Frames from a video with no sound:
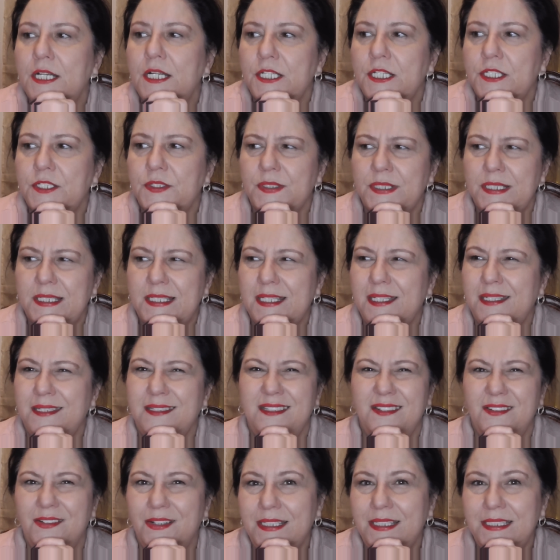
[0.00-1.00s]
So I said,
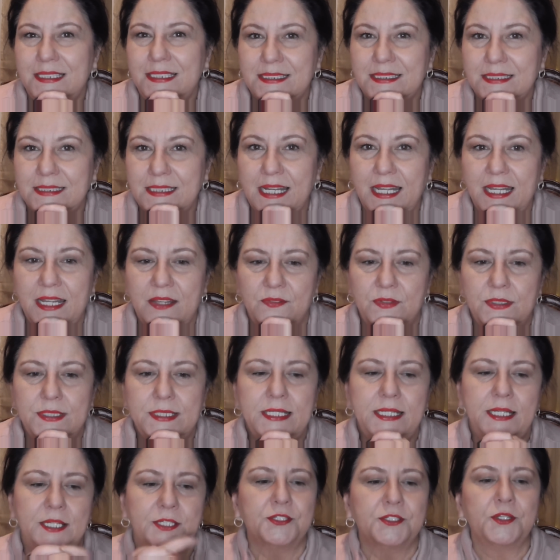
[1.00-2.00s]
you know, I haven't
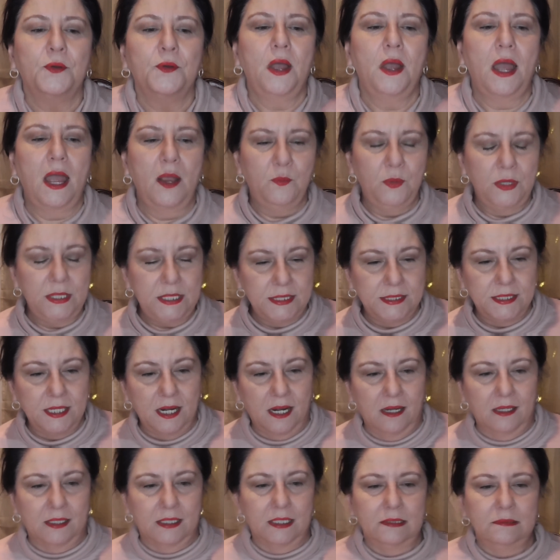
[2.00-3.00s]
seen it. So I went to
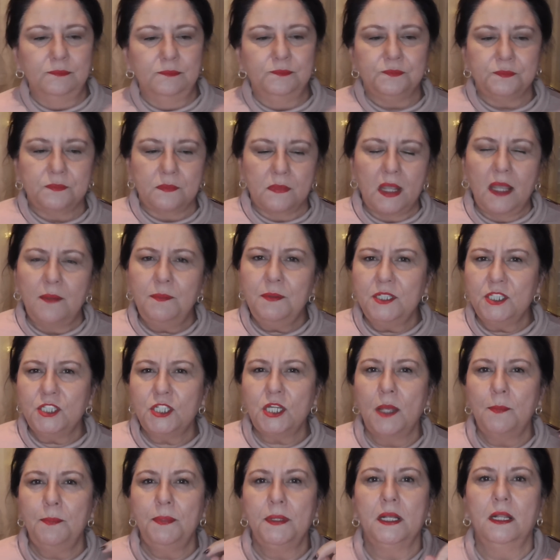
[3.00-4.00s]
Target. I've been
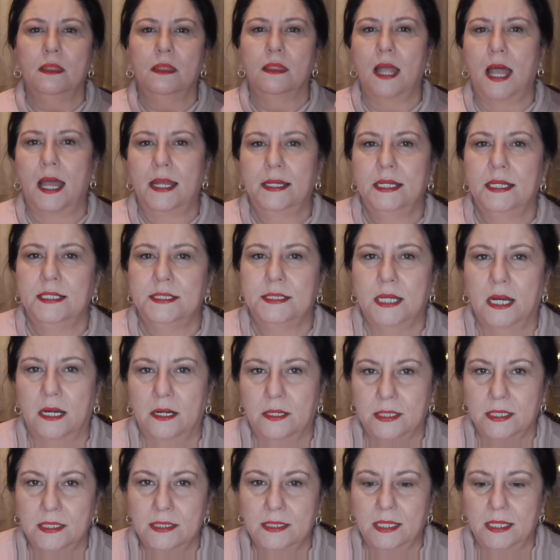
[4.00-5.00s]
shopping a lot at
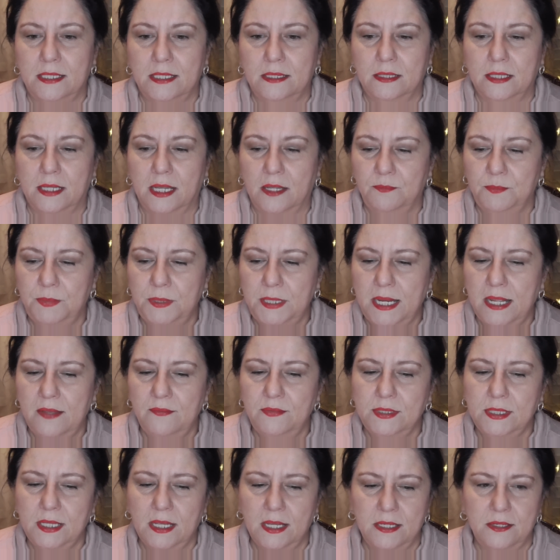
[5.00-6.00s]
Target lately. I've been
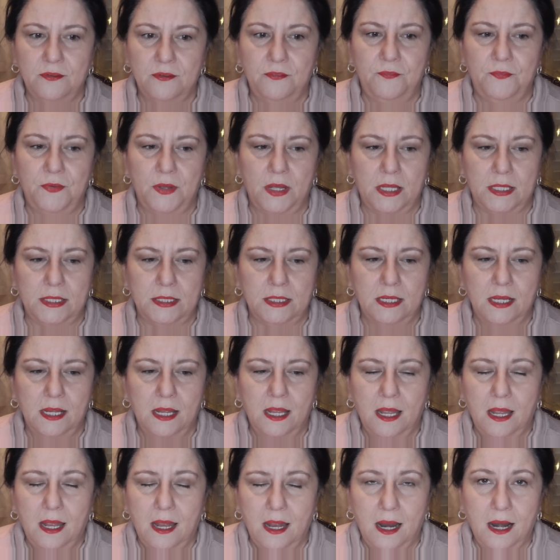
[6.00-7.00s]
having kind of fun.
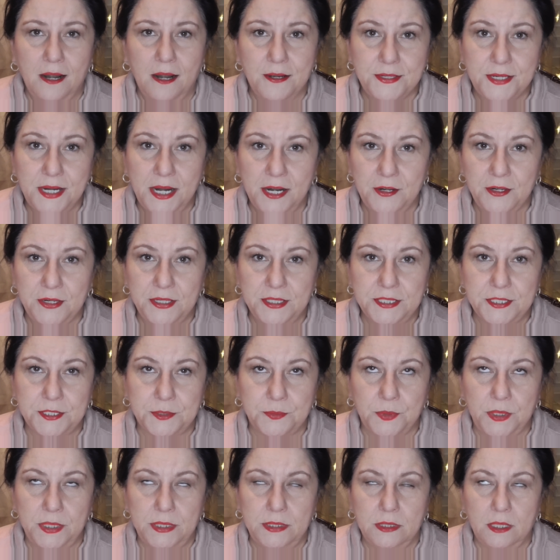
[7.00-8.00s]
Our Target is
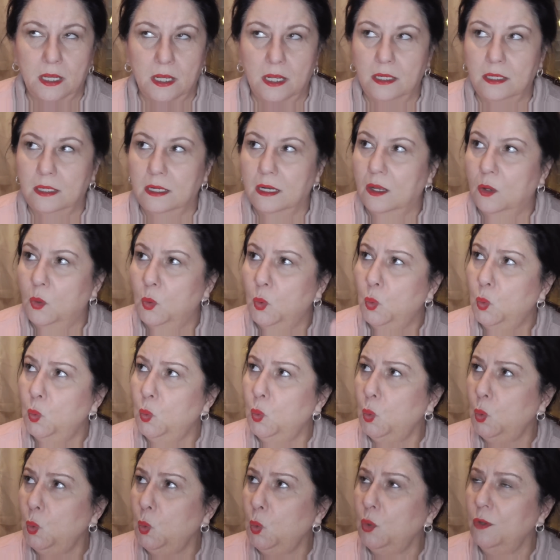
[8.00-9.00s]
redone.
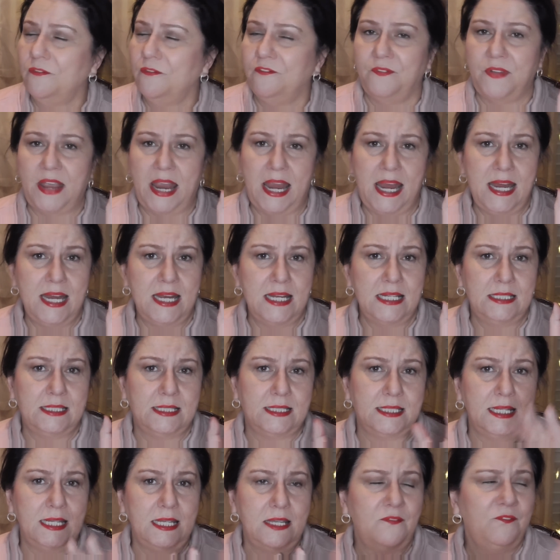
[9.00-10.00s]

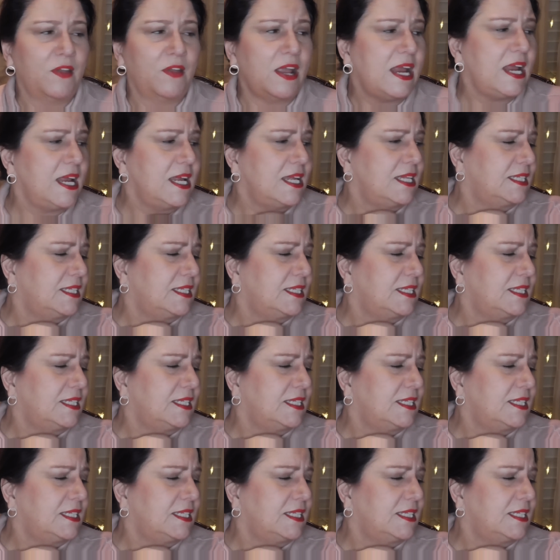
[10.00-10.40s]
Fancy. But